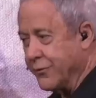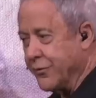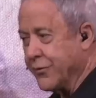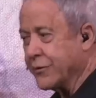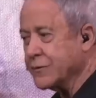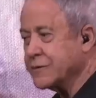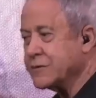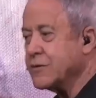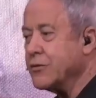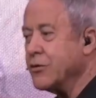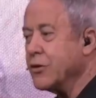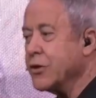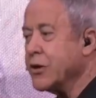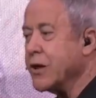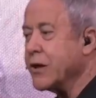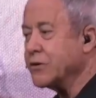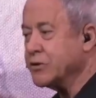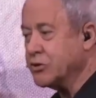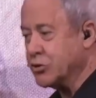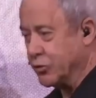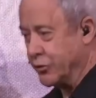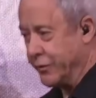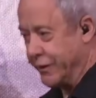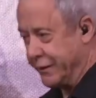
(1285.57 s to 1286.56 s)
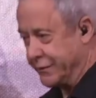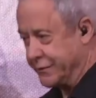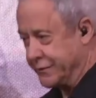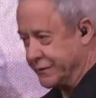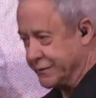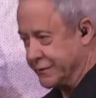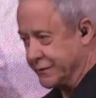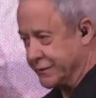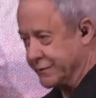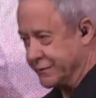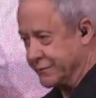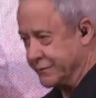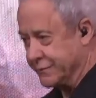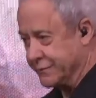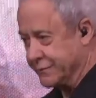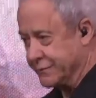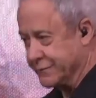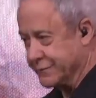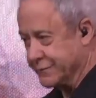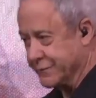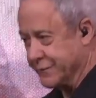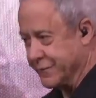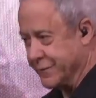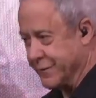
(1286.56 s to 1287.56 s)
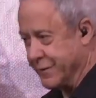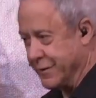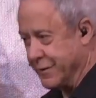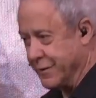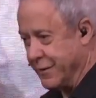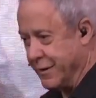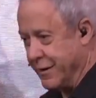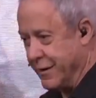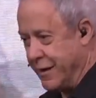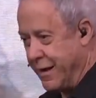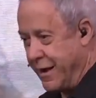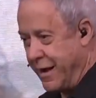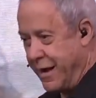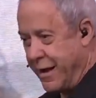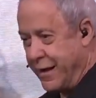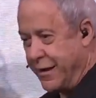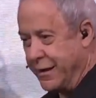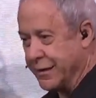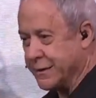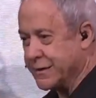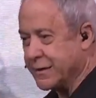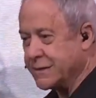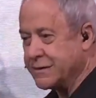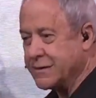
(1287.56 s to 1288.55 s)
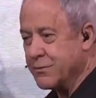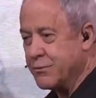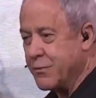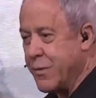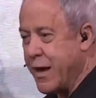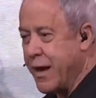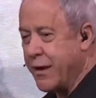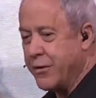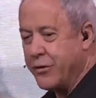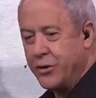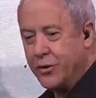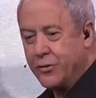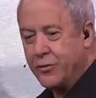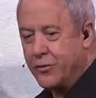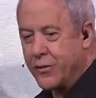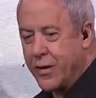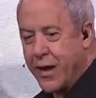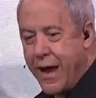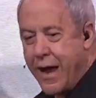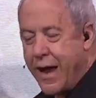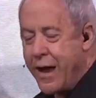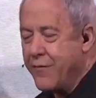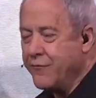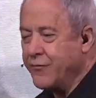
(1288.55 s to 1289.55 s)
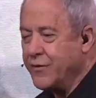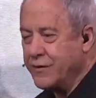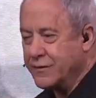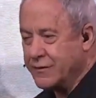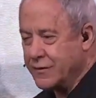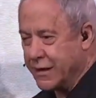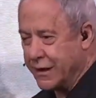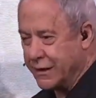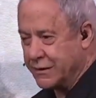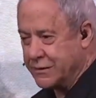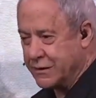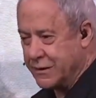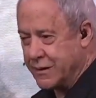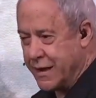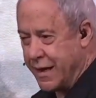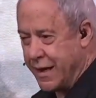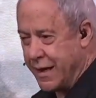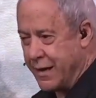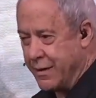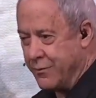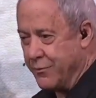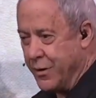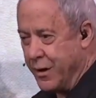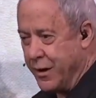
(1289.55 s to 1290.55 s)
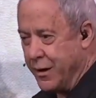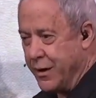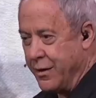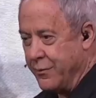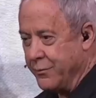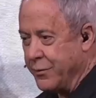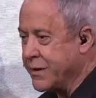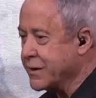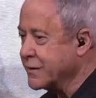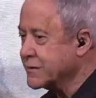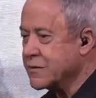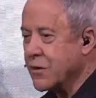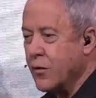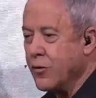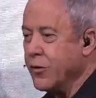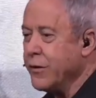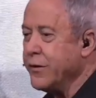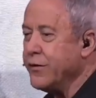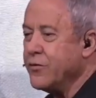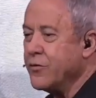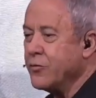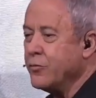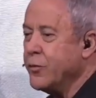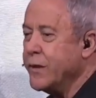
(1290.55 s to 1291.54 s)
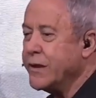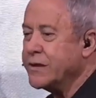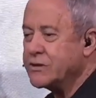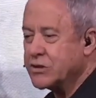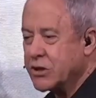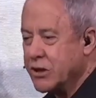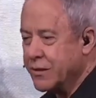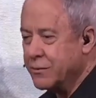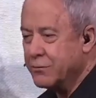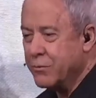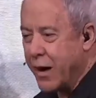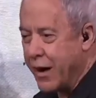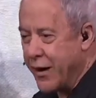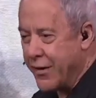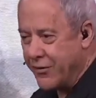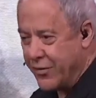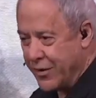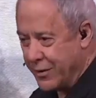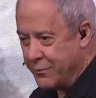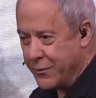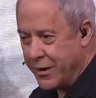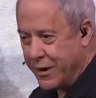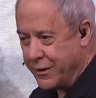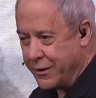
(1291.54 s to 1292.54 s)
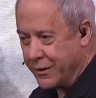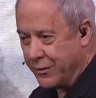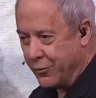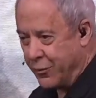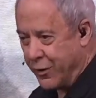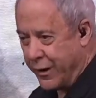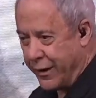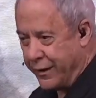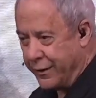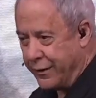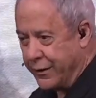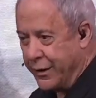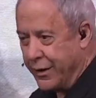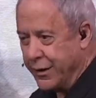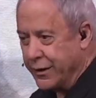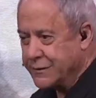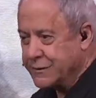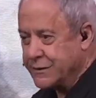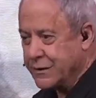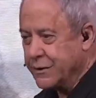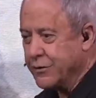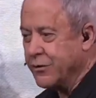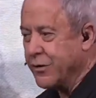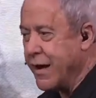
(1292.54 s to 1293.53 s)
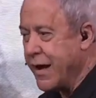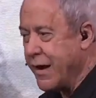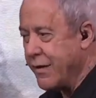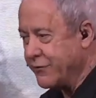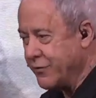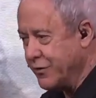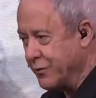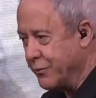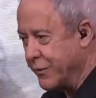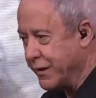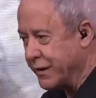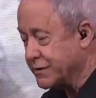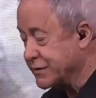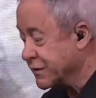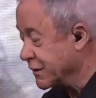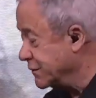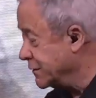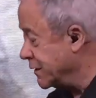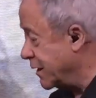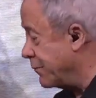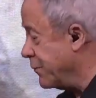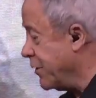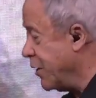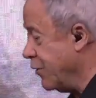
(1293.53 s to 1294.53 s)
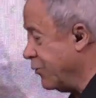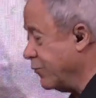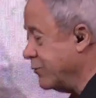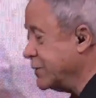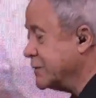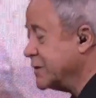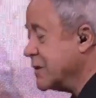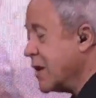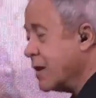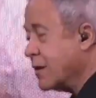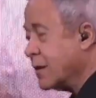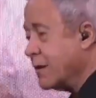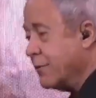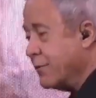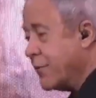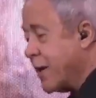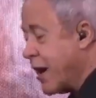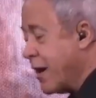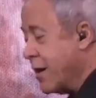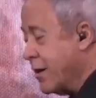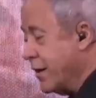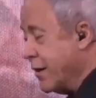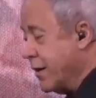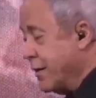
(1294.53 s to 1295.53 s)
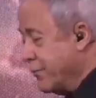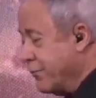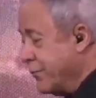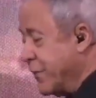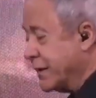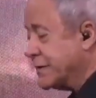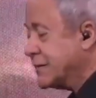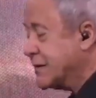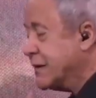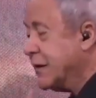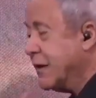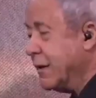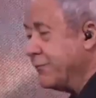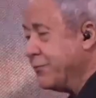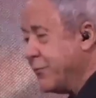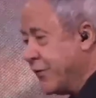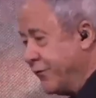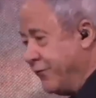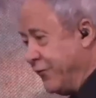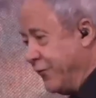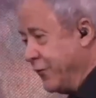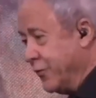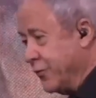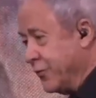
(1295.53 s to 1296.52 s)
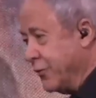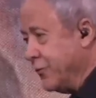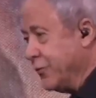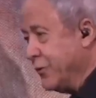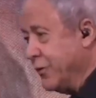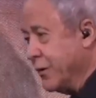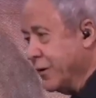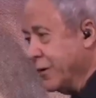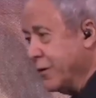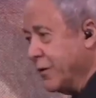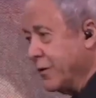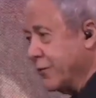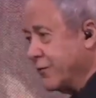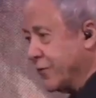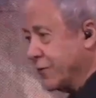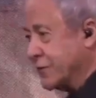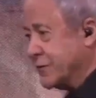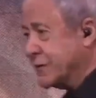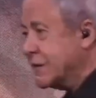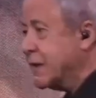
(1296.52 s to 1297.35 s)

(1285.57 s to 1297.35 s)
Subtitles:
Those are luxuries. And it doesn't matter. You don't have to touch them because only the rich can buy them anyway. So you don't have to mess those up. We're talking about messing up the food for